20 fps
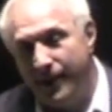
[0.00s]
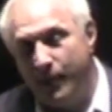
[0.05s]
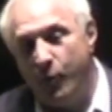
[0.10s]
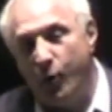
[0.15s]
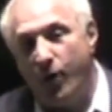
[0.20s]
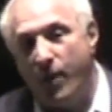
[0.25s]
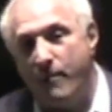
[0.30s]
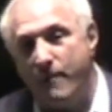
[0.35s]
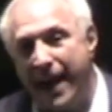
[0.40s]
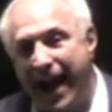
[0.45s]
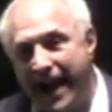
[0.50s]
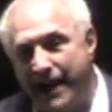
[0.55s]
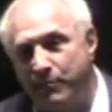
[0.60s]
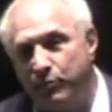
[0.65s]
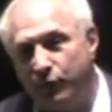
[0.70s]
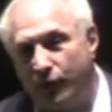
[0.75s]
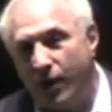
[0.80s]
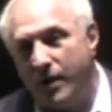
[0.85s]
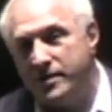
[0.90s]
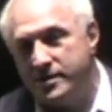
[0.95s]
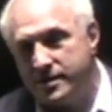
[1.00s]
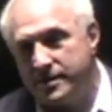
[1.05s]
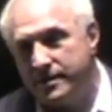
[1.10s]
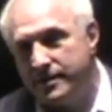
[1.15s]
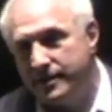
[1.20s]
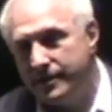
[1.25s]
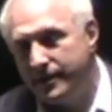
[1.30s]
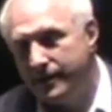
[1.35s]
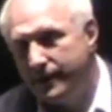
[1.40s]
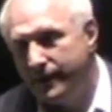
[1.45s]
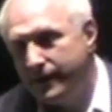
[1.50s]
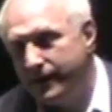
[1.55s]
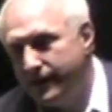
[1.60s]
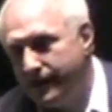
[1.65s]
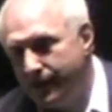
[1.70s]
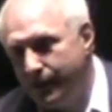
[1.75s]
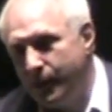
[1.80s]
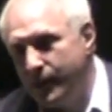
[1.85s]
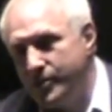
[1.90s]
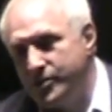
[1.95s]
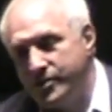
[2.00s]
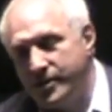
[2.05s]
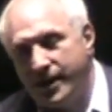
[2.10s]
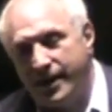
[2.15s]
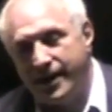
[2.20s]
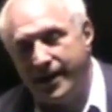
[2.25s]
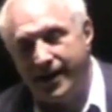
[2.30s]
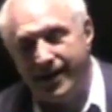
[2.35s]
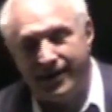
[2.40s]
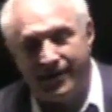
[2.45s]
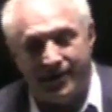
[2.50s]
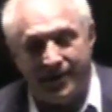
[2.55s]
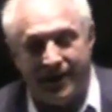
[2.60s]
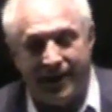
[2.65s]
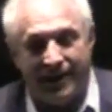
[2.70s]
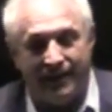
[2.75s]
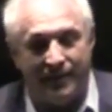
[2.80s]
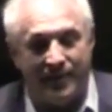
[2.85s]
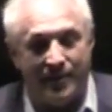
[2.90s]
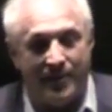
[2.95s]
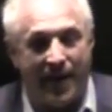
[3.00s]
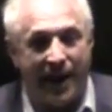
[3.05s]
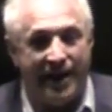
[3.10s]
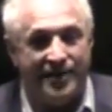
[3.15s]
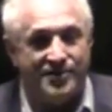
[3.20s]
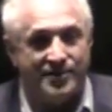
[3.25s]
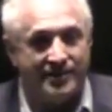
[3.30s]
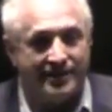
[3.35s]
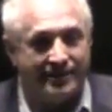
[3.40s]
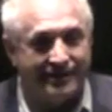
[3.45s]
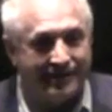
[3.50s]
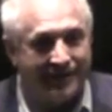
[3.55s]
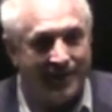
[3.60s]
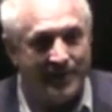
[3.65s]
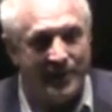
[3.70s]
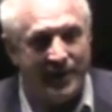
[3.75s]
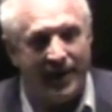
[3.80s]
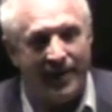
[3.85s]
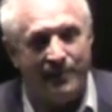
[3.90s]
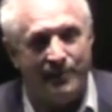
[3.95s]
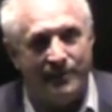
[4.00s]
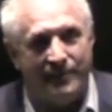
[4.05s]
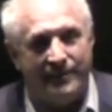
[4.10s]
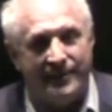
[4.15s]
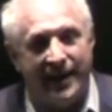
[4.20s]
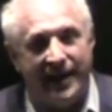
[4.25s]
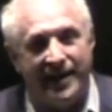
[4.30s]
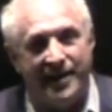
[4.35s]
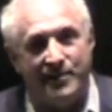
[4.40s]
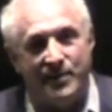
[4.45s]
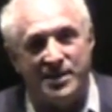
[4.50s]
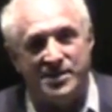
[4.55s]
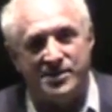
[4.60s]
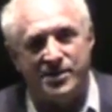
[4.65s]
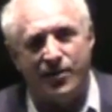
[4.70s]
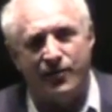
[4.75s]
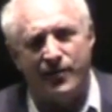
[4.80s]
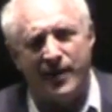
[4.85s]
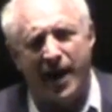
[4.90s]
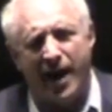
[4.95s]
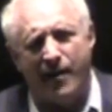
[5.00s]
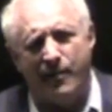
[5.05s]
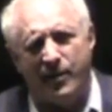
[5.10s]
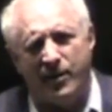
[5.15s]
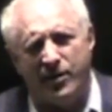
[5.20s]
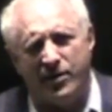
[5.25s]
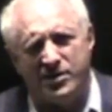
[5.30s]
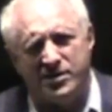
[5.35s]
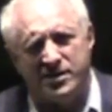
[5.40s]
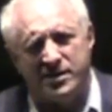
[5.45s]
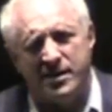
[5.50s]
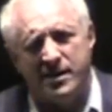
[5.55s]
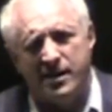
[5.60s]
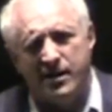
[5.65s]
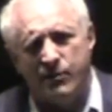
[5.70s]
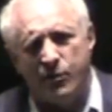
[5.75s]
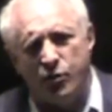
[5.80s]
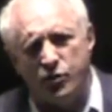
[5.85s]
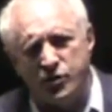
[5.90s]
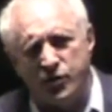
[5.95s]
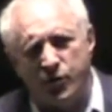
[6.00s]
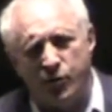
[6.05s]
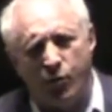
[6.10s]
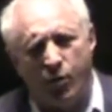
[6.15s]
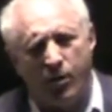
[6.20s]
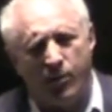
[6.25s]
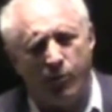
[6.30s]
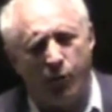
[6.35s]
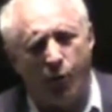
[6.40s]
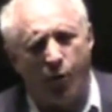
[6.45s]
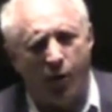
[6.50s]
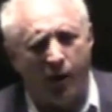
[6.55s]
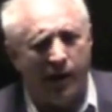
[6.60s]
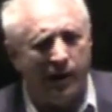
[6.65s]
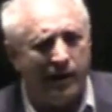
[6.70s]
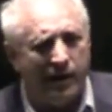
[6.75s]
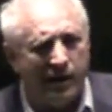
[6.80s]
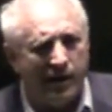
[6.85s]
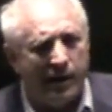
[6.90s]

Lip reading: For a Mac Plus, which you can't even imagine. I mean, I'm dating myself now because most people weren't born,